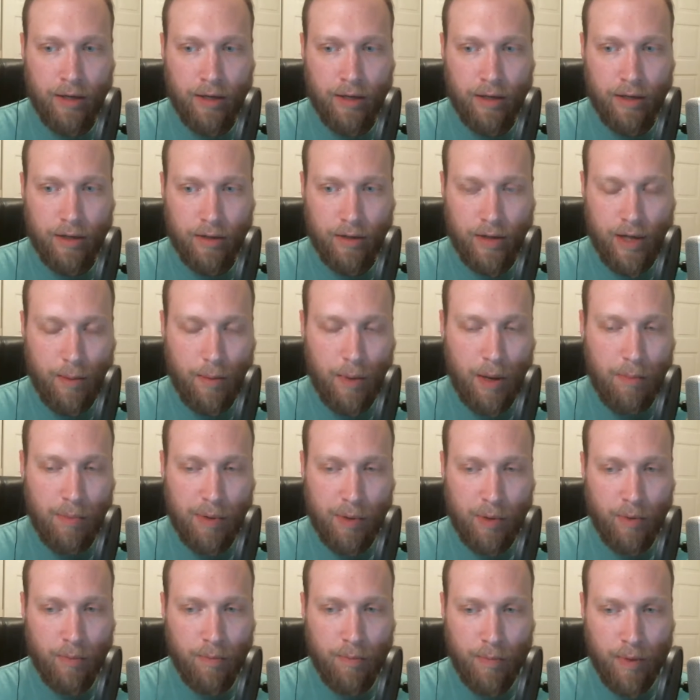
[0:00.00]
That might
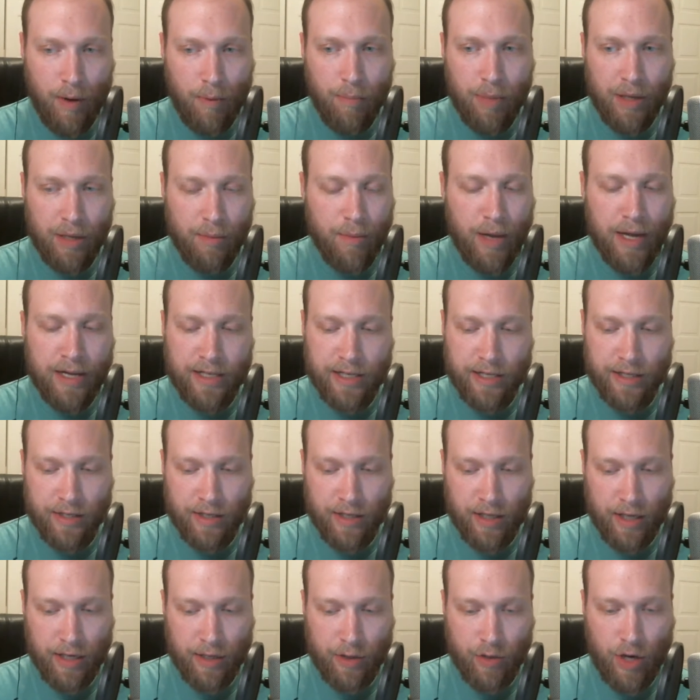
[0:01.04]
be a big message
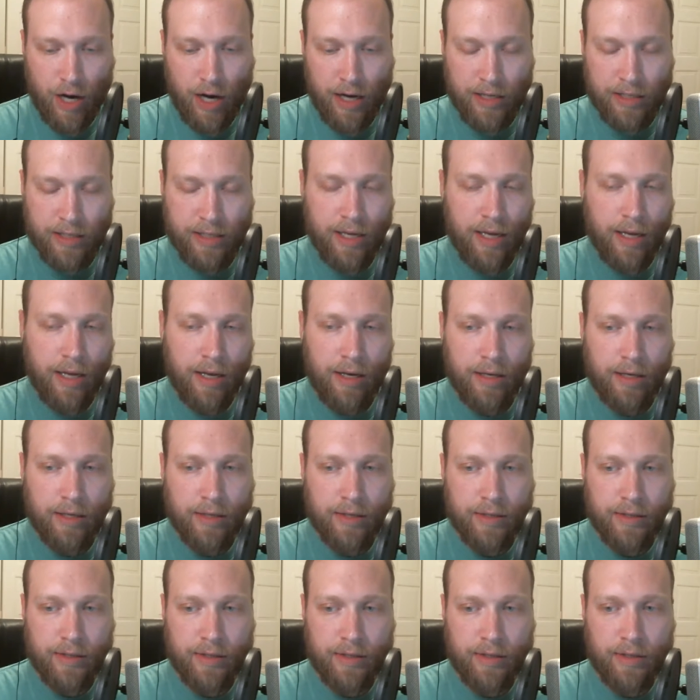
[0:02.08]
they try to send
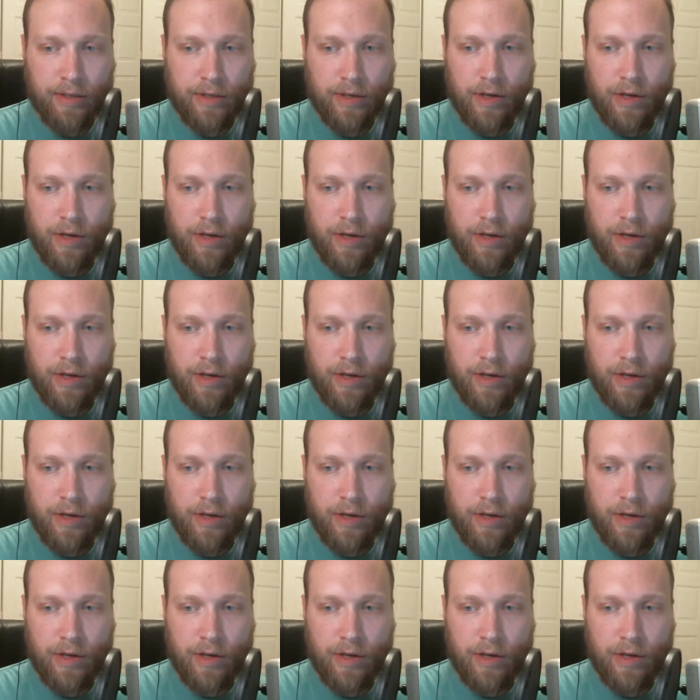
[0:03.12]
is,